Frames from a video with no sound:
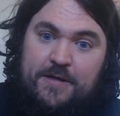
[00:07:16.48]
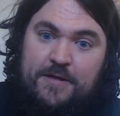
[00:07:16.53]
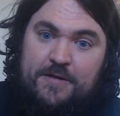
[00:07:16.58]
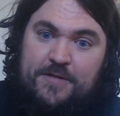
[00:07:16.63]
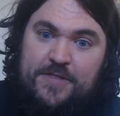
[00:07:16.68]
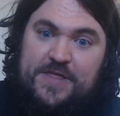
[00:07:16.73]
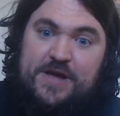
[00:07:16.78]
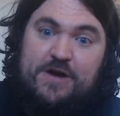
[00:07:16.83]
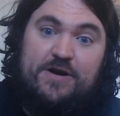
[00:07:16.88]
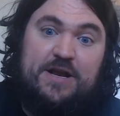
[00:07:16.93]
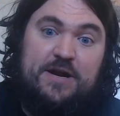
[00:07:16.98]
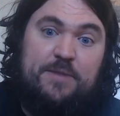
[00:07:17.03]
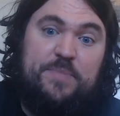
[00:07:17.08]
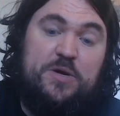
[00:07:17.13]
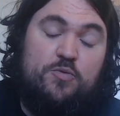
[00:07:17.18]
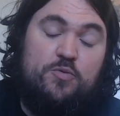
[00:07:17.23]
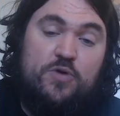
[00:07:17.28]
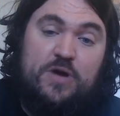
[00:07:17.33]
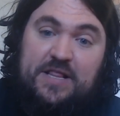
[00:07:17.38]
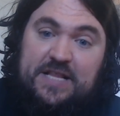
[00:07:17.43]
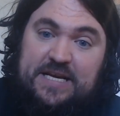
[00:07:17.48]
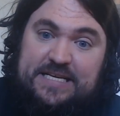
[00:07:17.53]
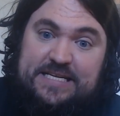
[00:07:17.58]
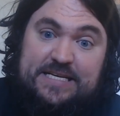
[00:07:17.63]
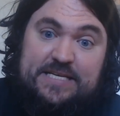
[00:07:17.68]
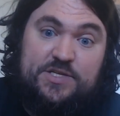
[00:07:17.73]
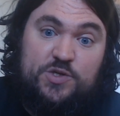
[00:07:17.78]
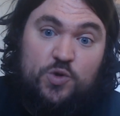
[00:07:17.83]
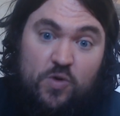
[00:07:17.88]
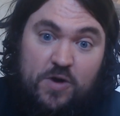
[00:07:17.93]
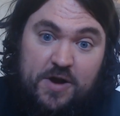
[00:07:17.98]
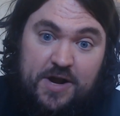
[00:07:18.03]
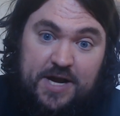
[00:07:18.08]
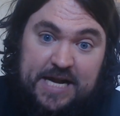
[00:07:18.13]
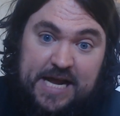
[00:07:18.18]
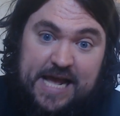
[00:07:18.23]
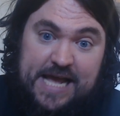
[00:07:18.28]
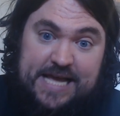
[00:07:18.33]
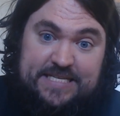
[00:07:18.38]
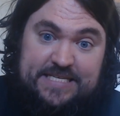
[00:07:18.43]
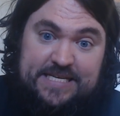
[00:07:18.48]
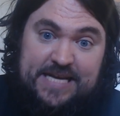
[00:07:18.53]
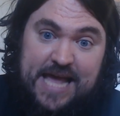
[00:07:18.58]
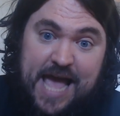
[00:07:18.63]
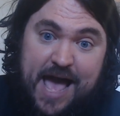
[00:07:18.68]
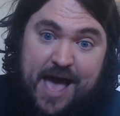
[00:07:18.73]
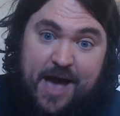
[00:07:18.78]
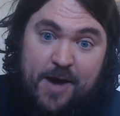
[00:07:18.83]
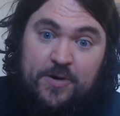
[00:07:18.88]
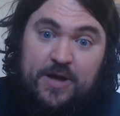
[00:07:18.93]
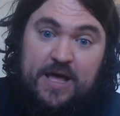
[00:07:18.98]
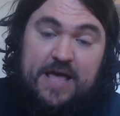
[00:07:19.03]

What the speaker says: They're going to be really disorganized now.